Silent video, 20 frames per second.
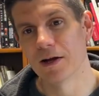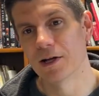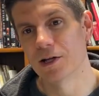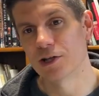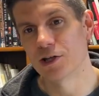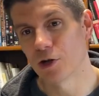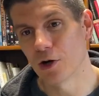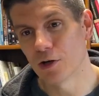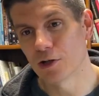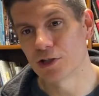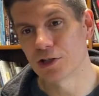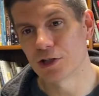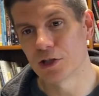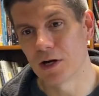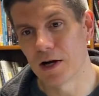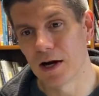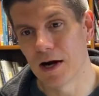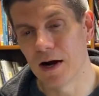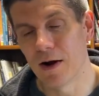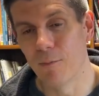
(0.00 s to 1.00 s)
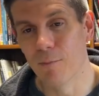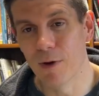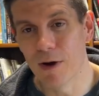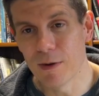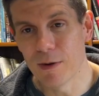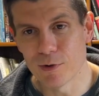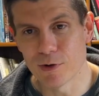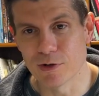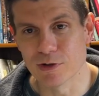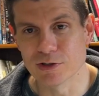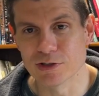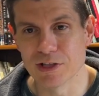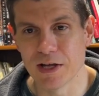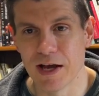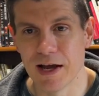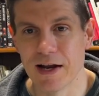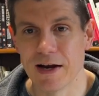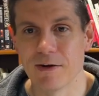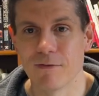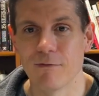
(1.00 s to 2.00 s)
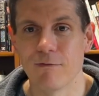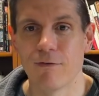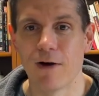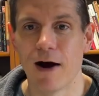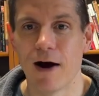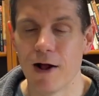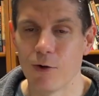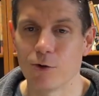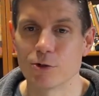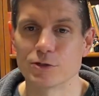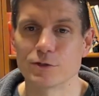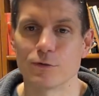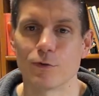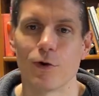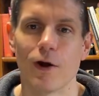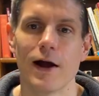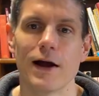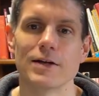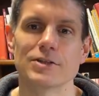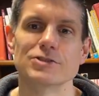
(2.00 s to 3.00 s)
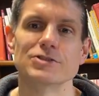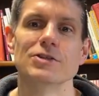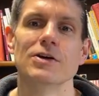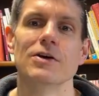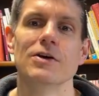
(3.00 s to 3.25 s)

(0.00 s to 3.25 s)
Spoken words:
Church members and followers of Christ